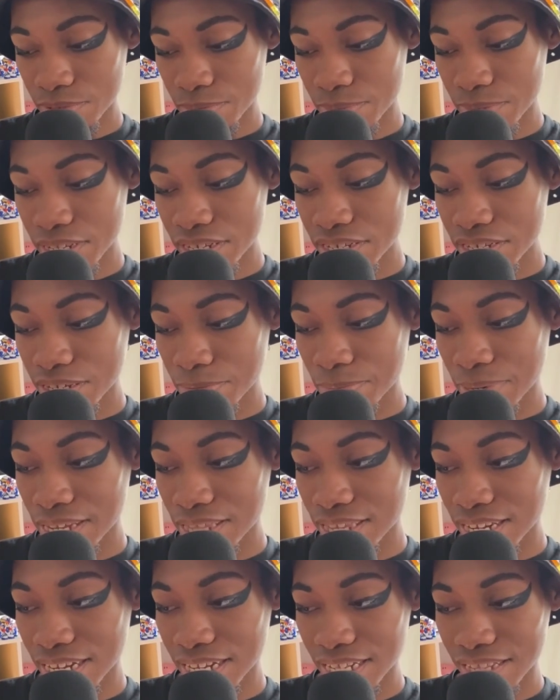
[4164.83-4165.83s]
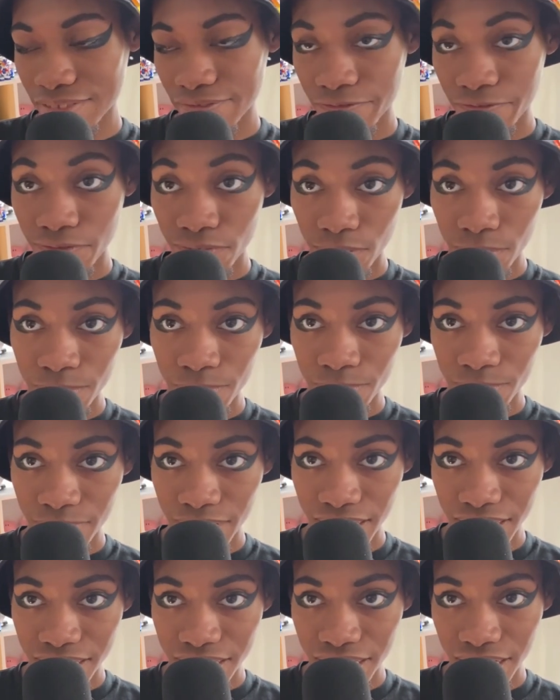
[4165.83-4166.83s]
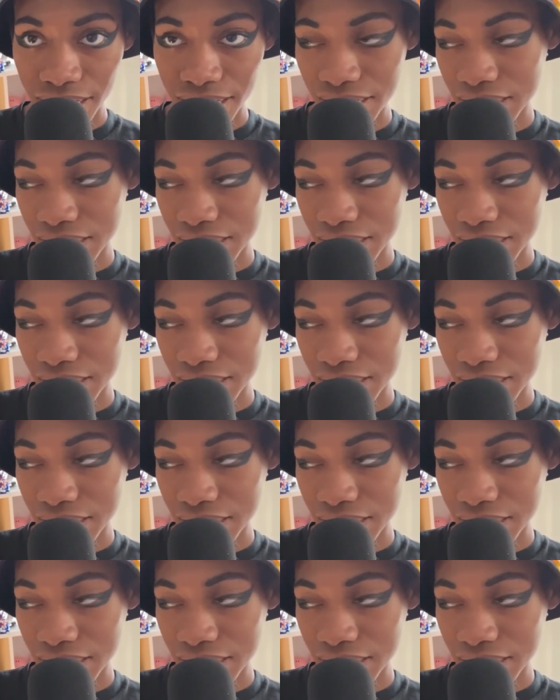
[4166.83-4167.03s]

But this is a pin light from that site.